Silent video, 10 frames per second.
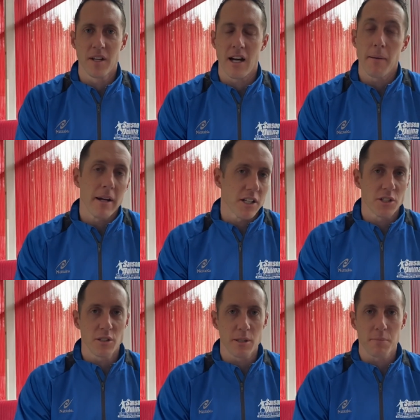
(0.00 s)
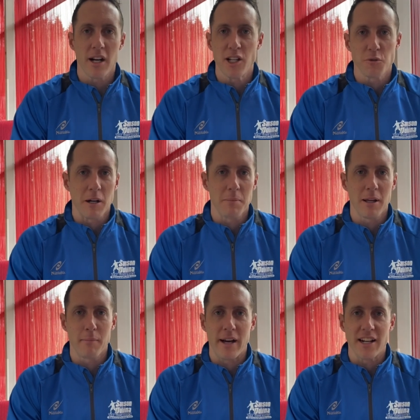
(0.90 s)
I'm actually surprised when I
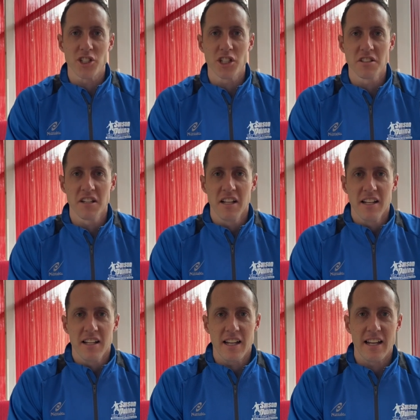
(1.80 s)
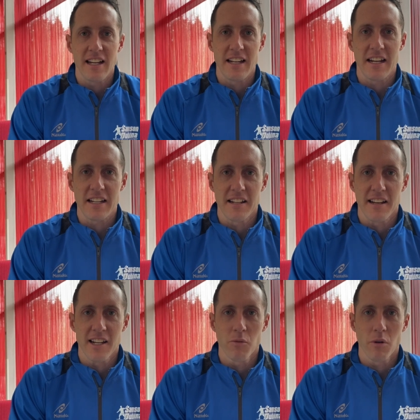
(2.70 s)
play matches and at
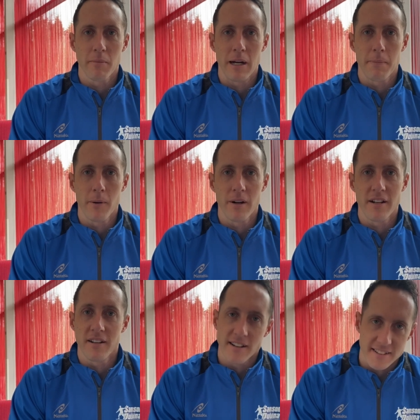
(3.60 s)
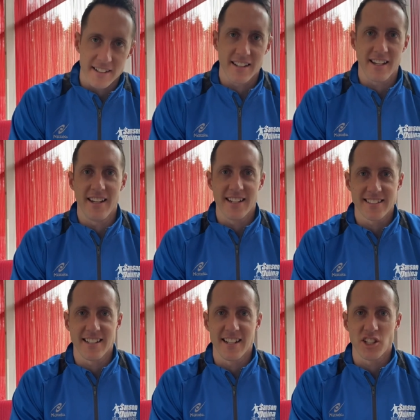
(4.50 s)
9-9 when my opponent doesn't get nets
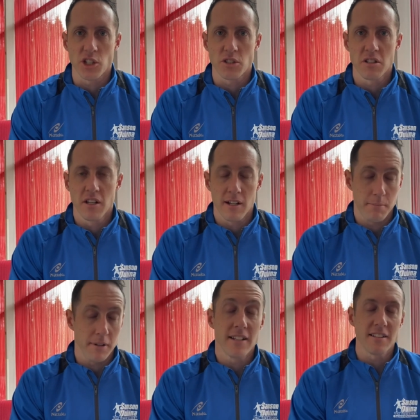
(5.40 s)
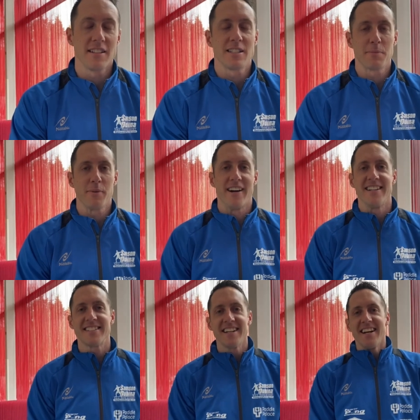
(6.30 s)
and edges. I'm pleasantly
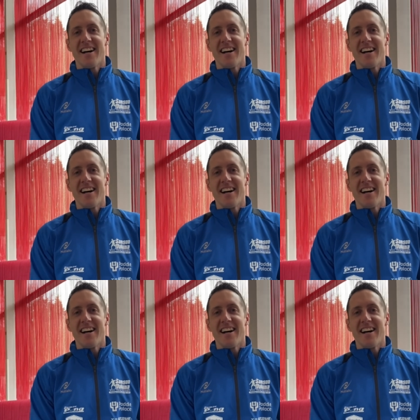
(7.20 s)
surprised,